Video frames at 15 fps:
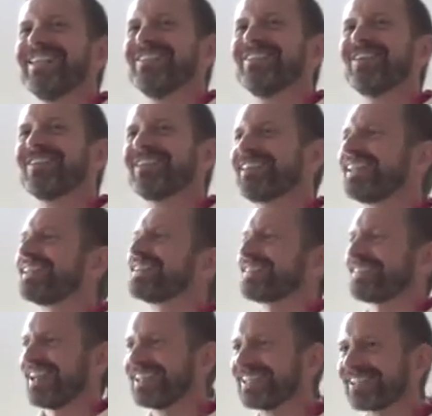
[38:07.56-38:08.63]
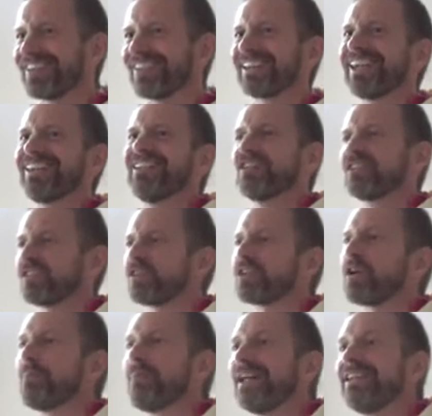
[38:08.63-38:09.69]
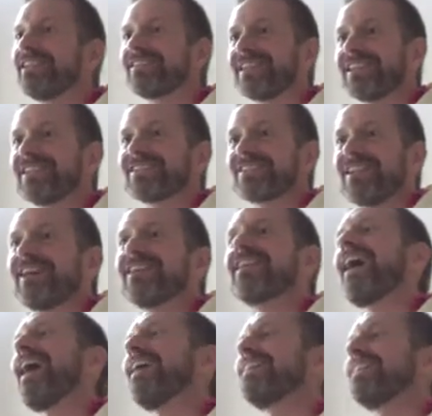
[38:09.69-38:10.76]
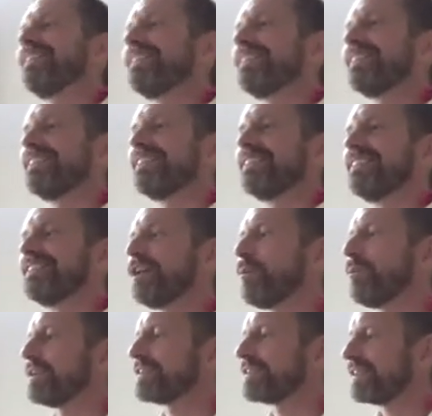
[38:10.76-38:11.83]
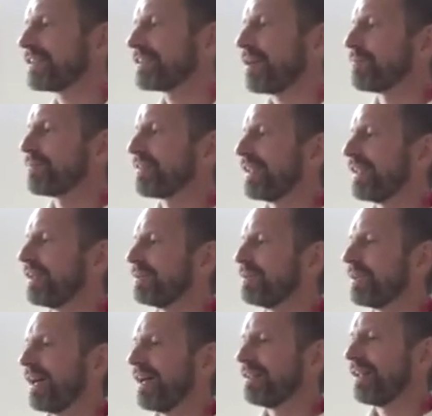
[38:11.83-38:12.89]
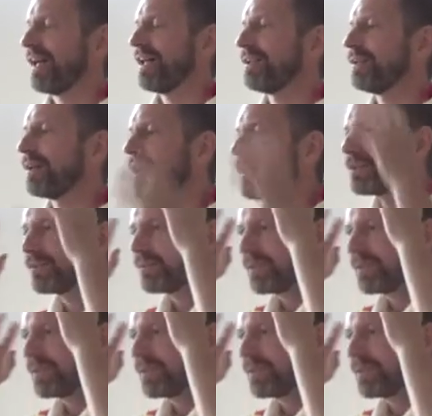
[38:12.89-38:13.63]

But we think the sun is going down. So there are many things like that we see something and